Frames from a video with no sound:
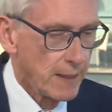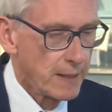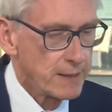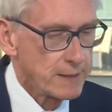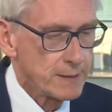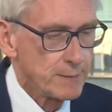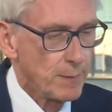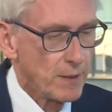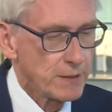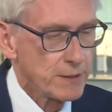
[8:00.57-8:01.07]
done
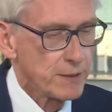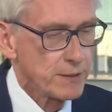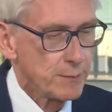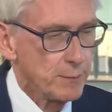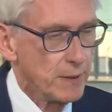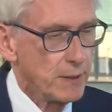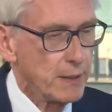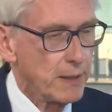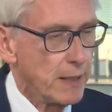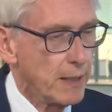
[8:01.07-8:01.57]
as much as
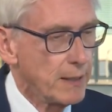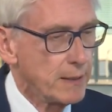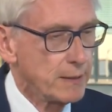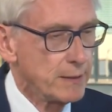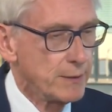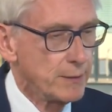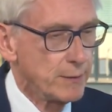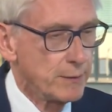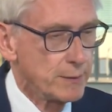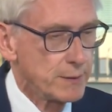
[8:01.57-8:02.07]
we can
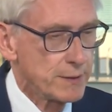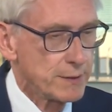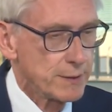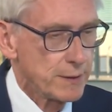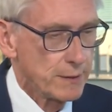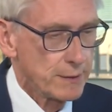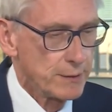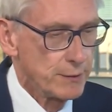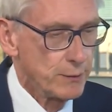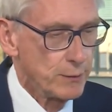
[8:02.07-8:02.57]

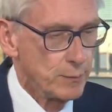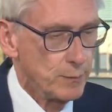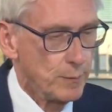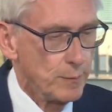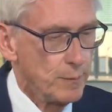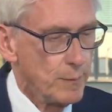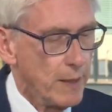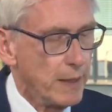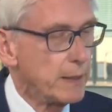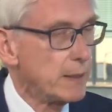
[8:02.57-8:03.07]
to
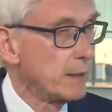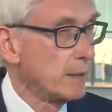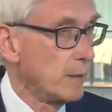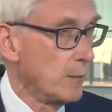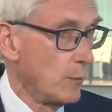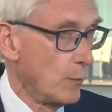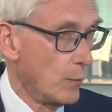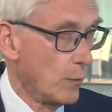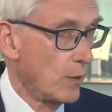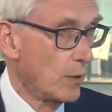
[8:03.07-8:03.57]
make it
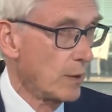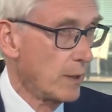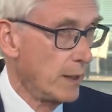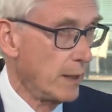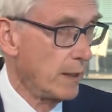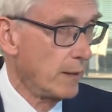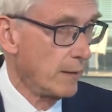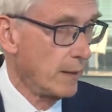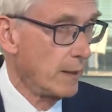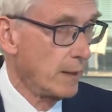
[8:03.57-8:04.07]

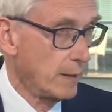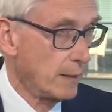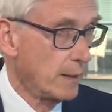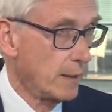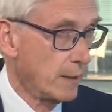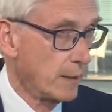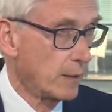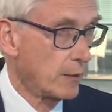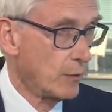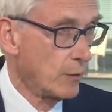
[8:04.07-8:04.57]
working
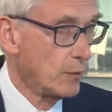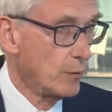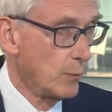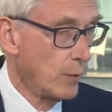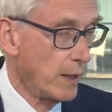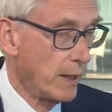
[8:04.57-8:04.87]
in a good